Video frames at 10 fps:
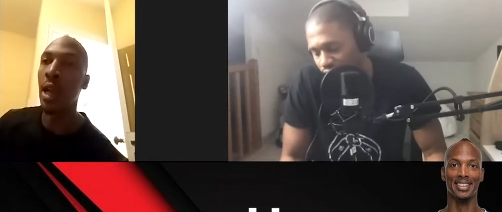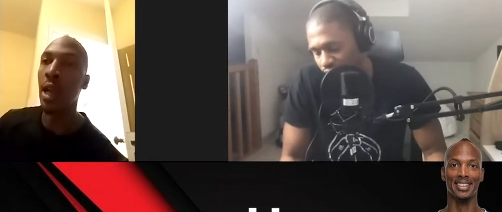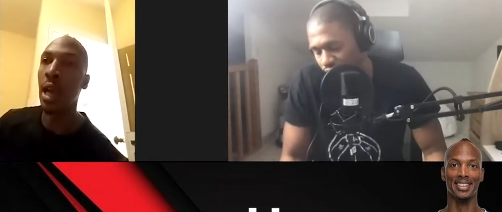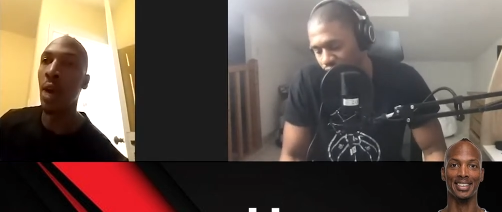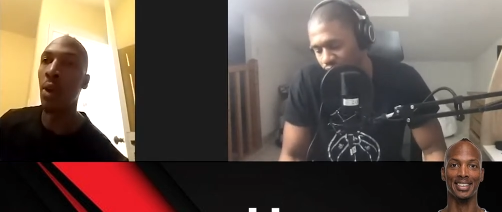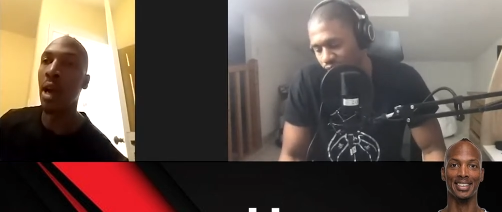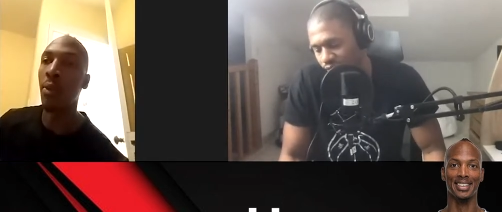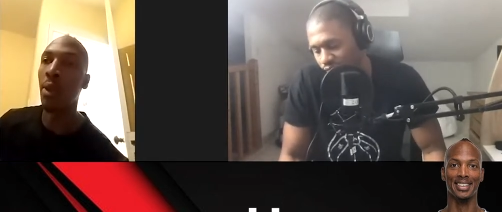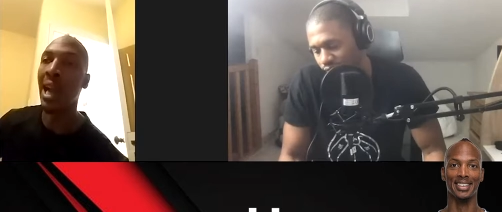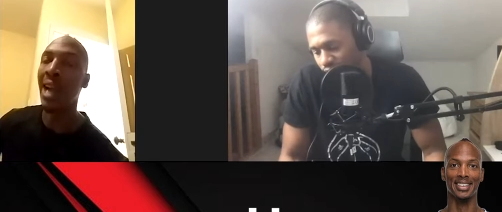Speaker 1: Like I, I
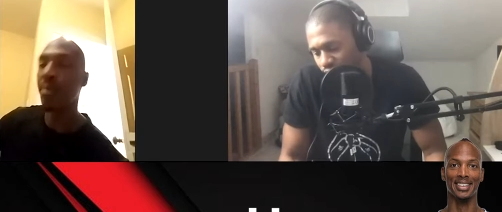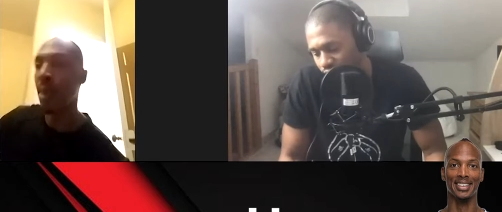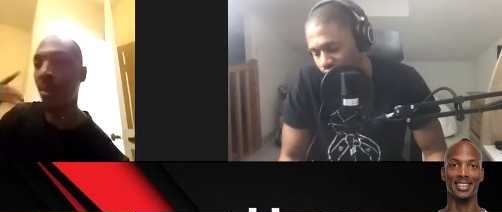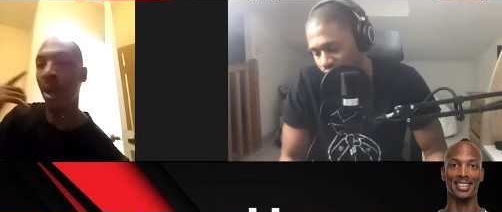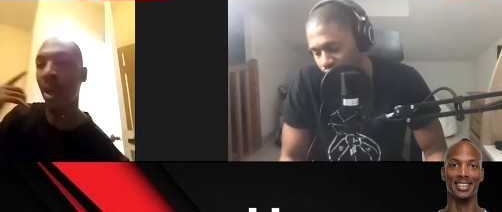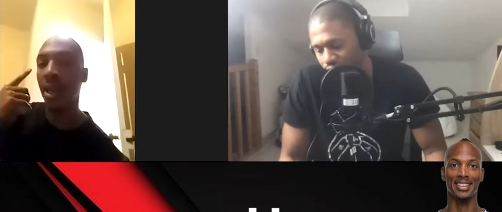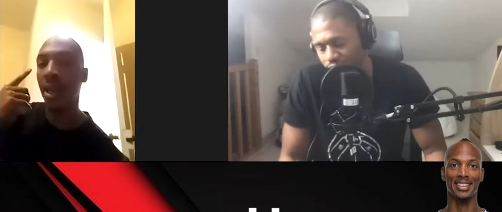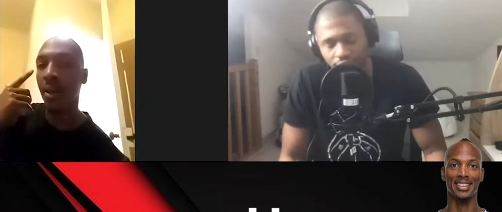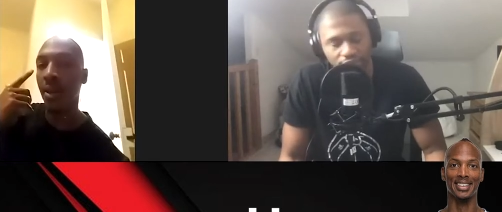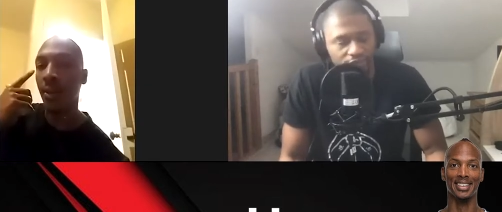have my mind,
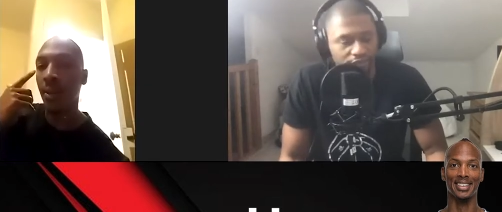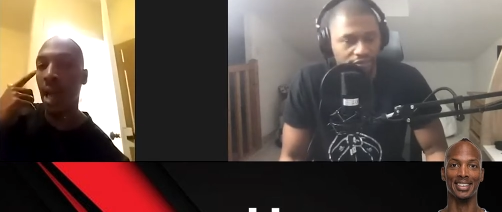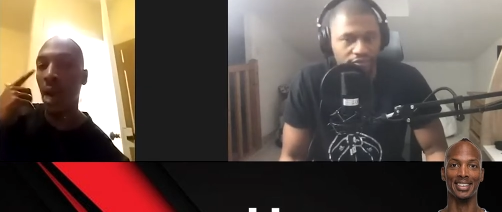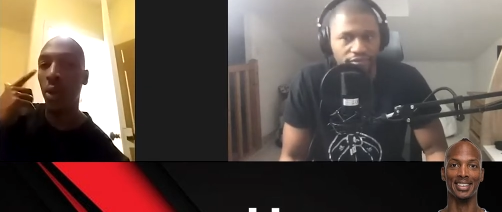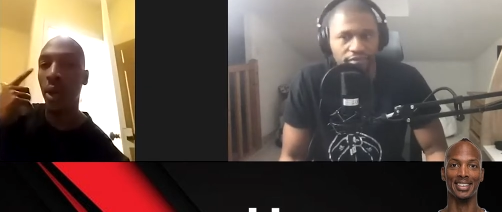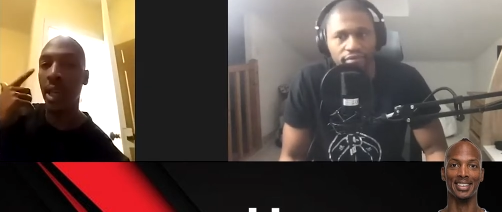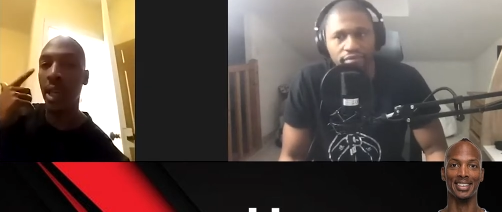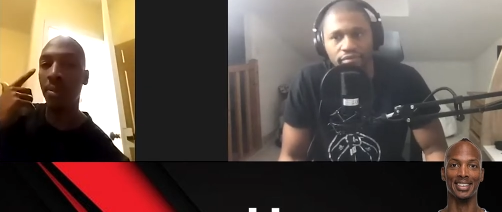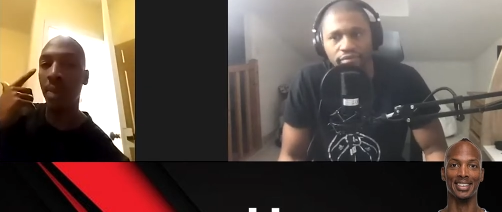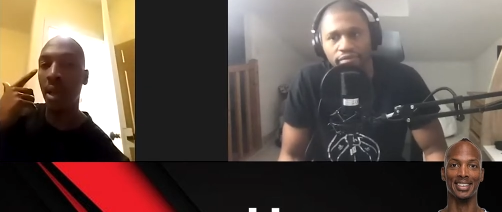I want to
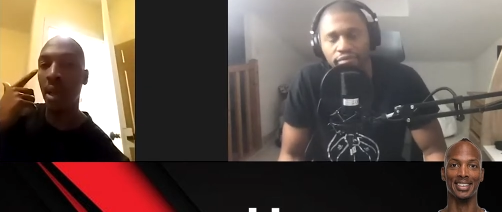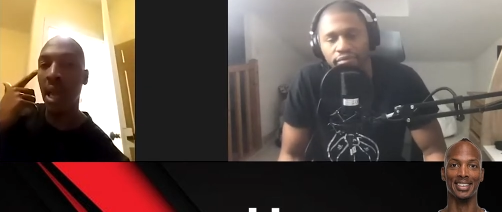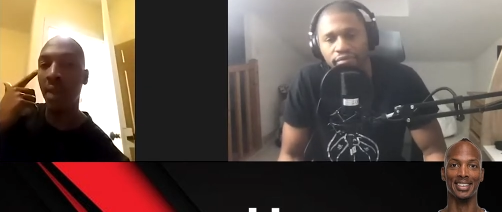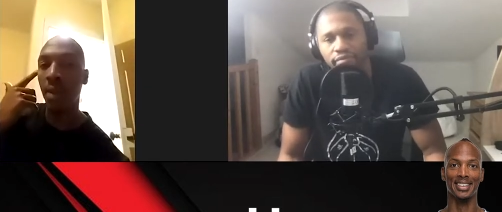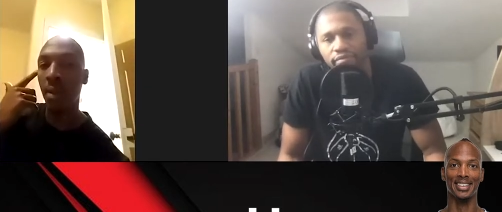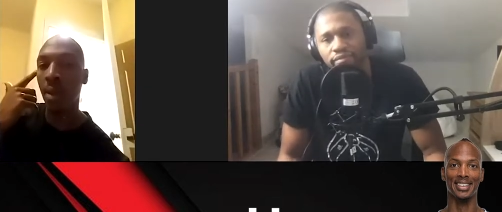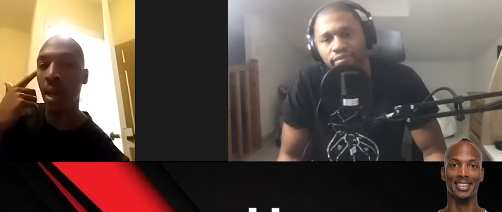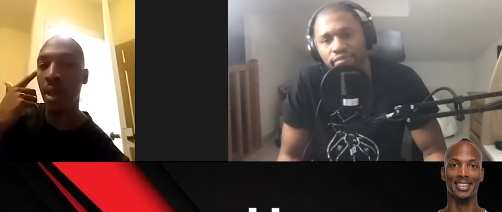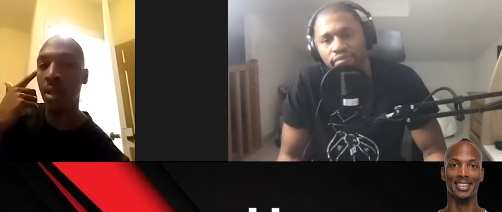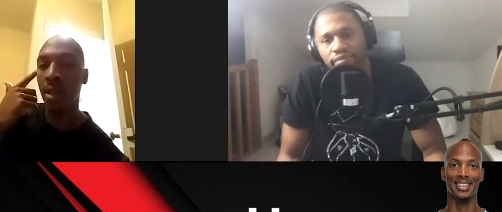get better. I have my
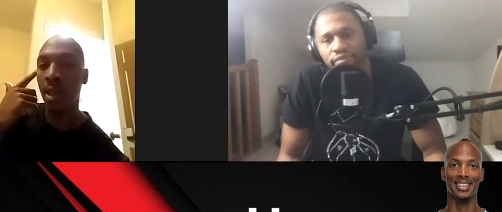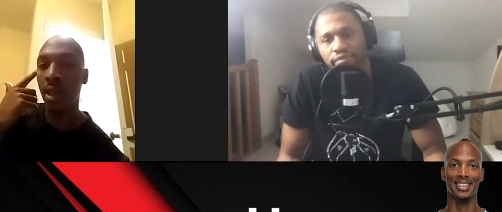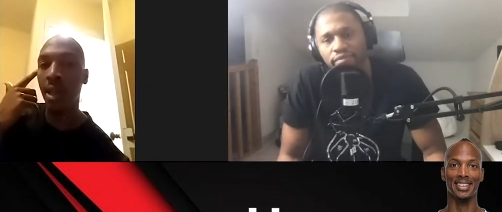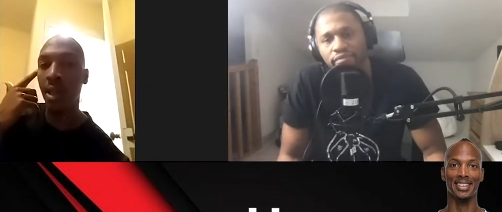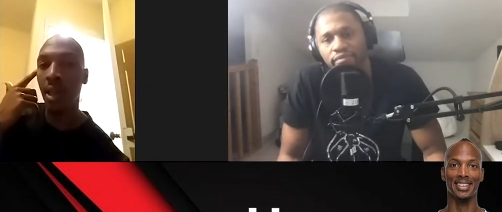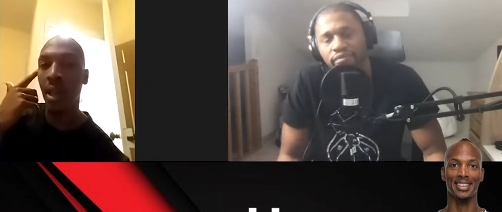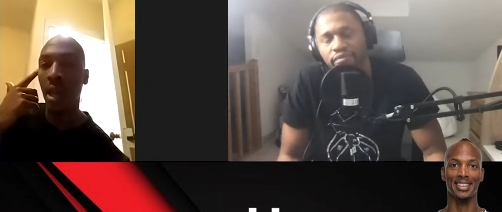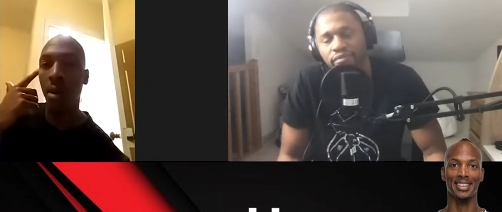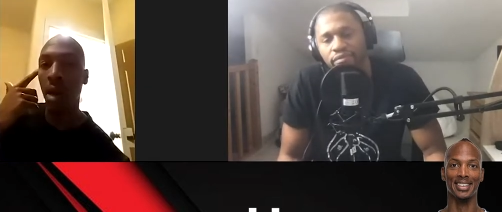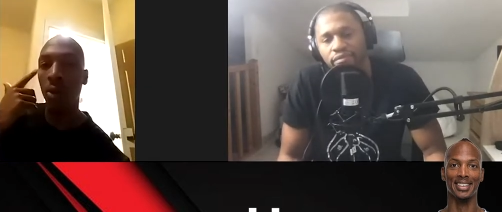mind today,
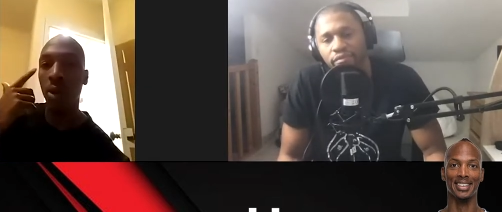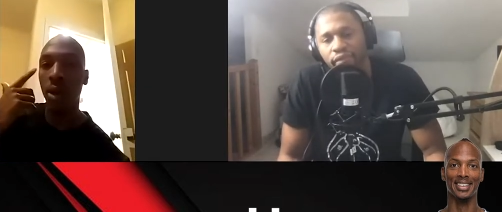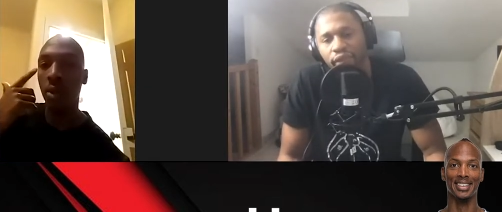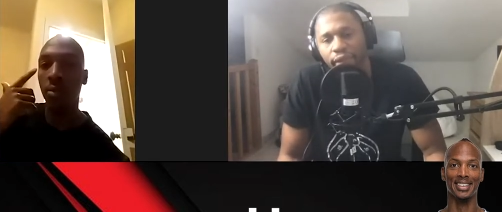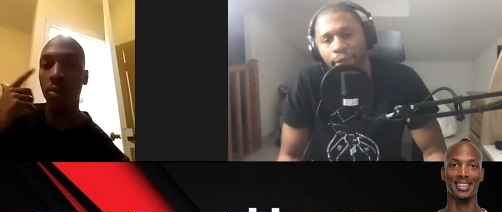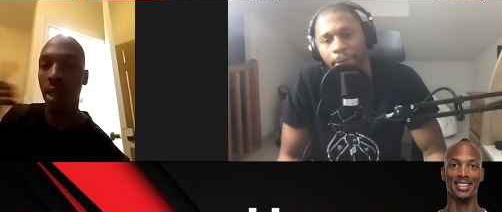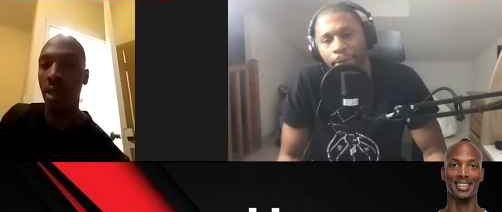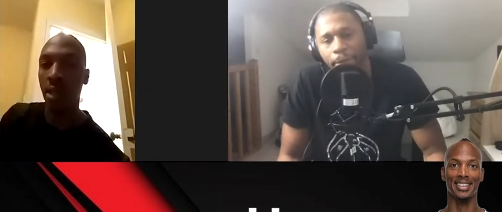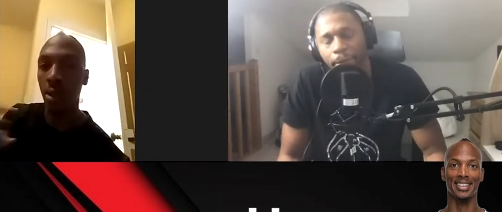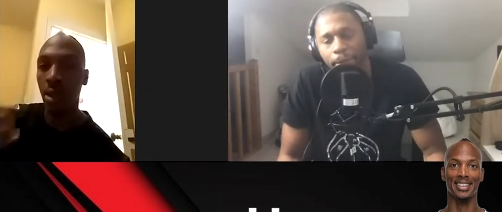I, I want
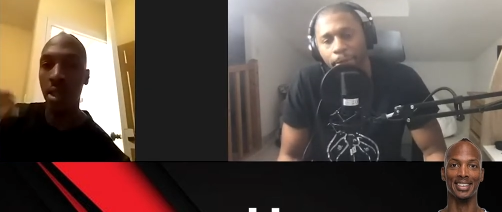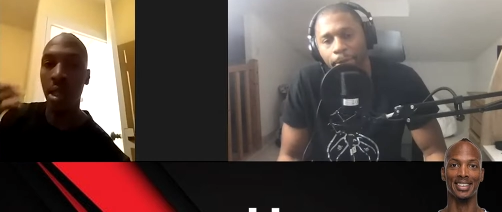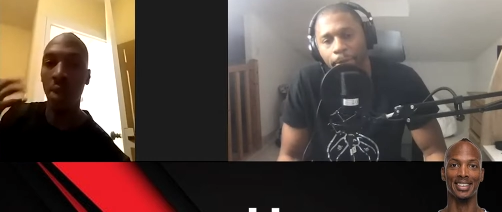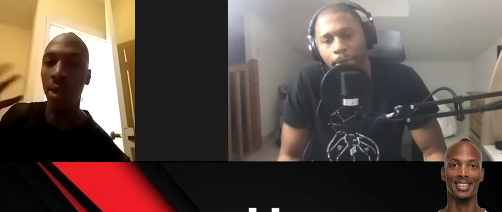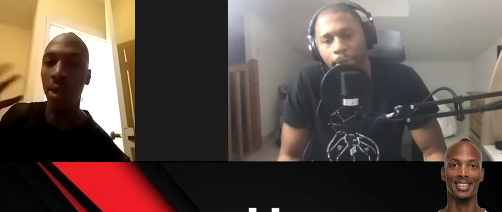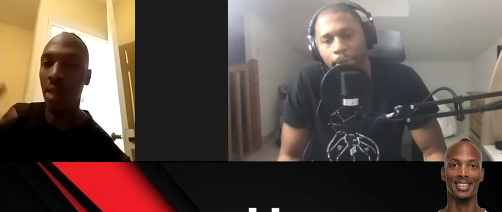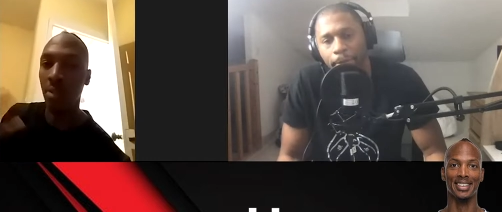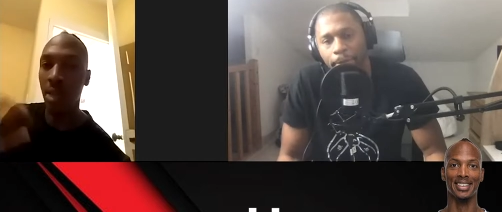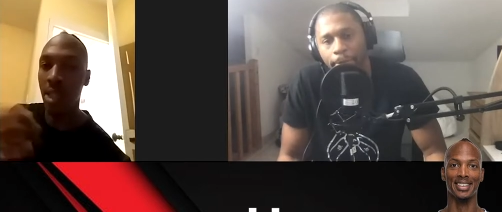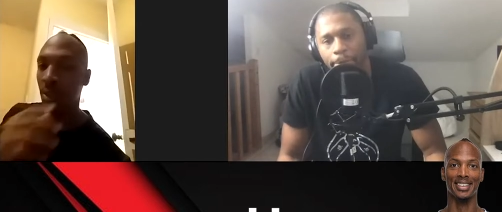to do this. I want to get
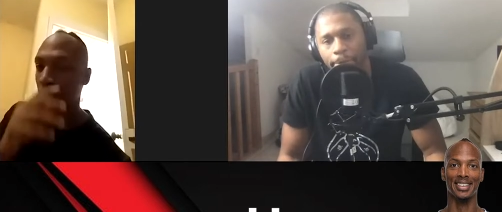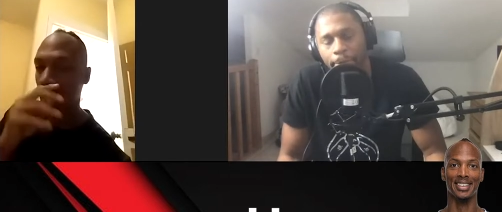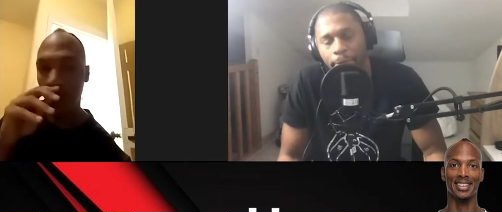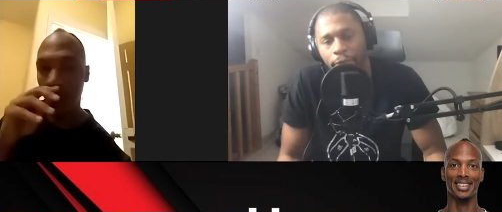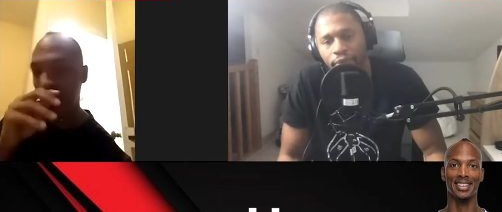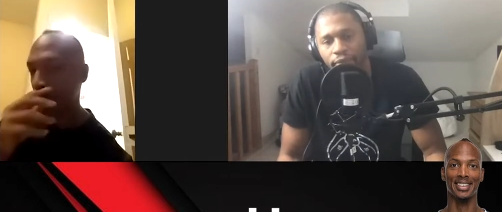myself better.